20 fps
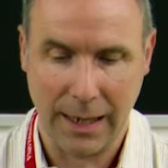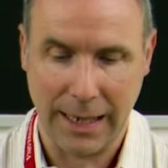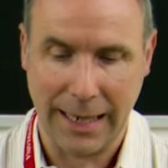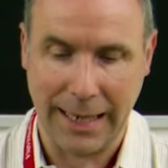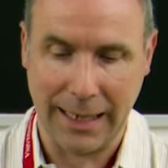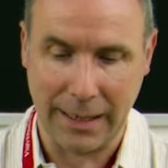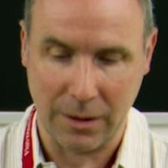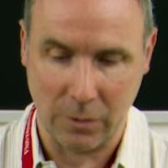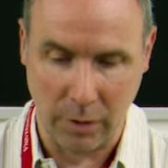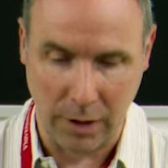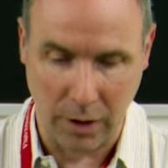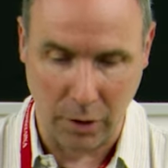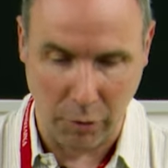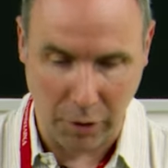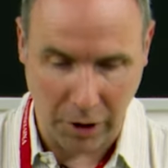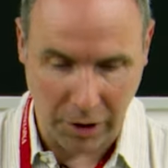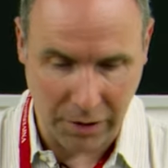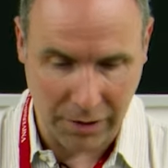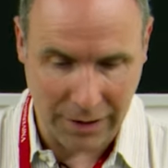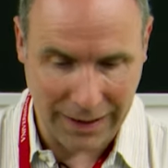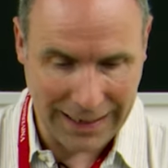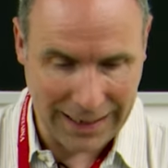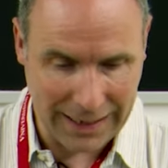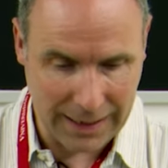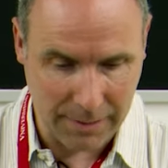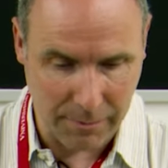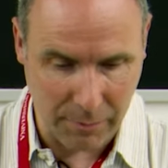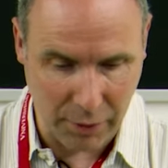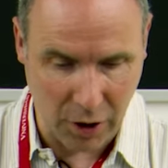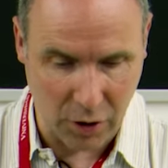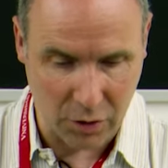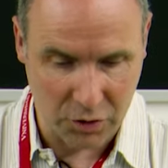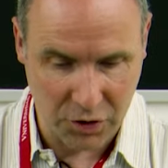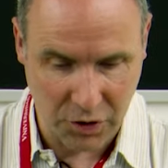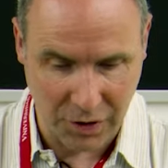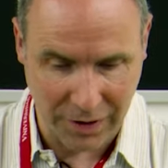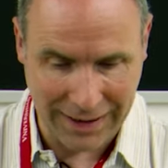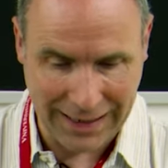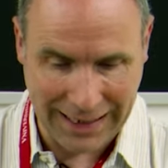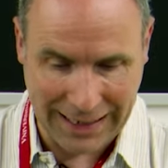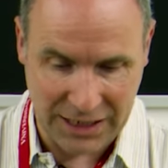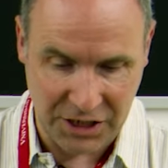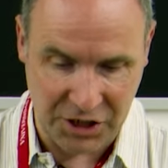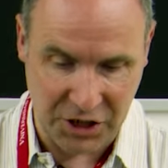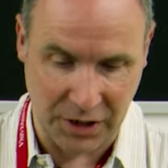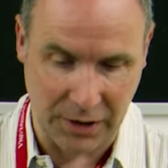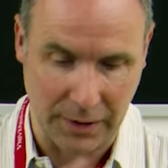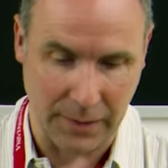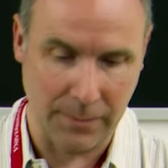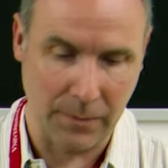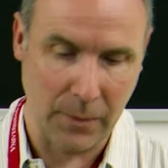and it will run in a browser engine.